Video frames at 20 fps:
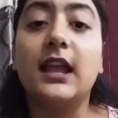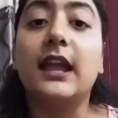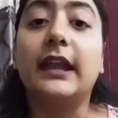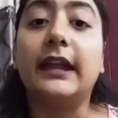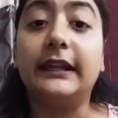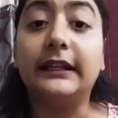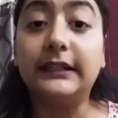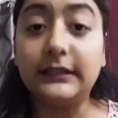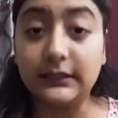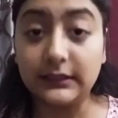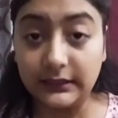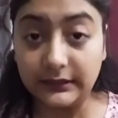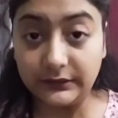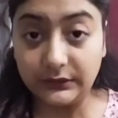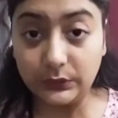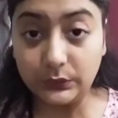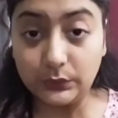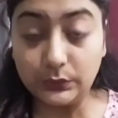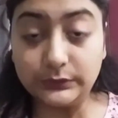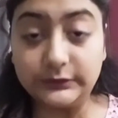It
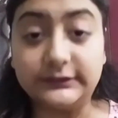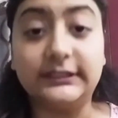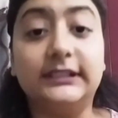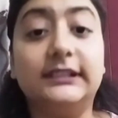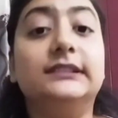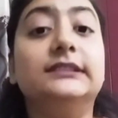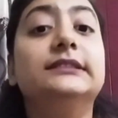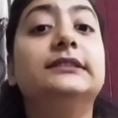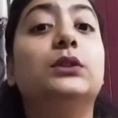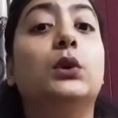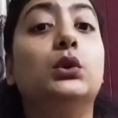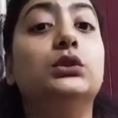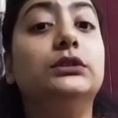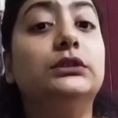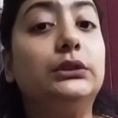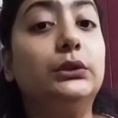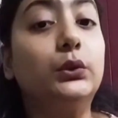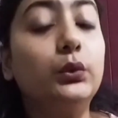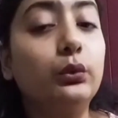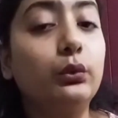uses those
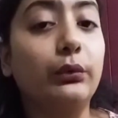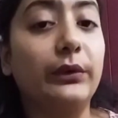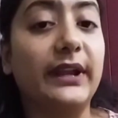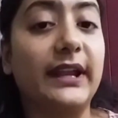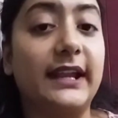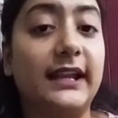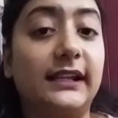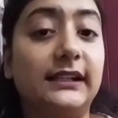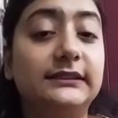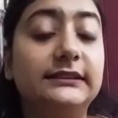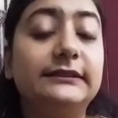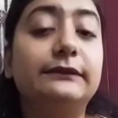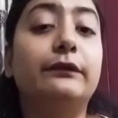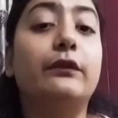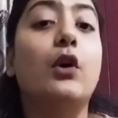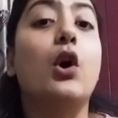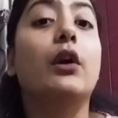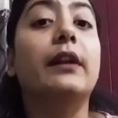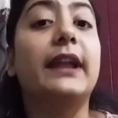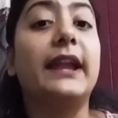nutrients
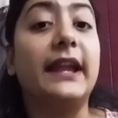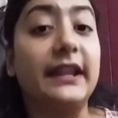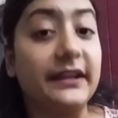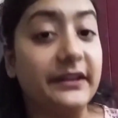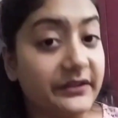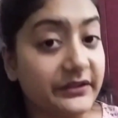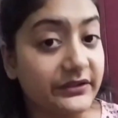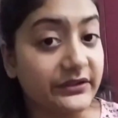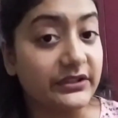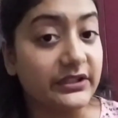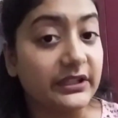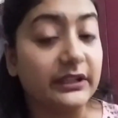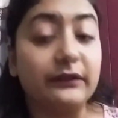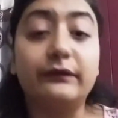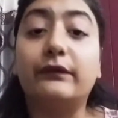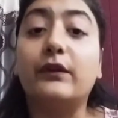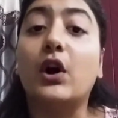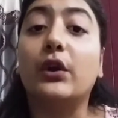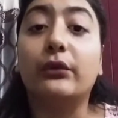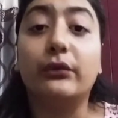for energy,
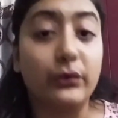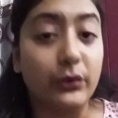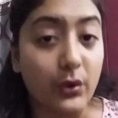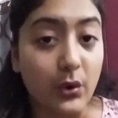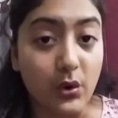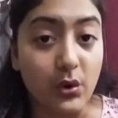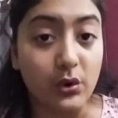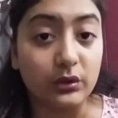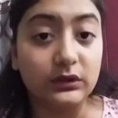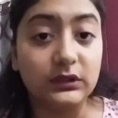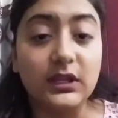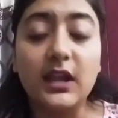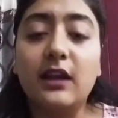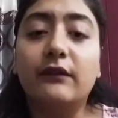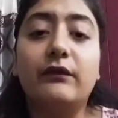for growth,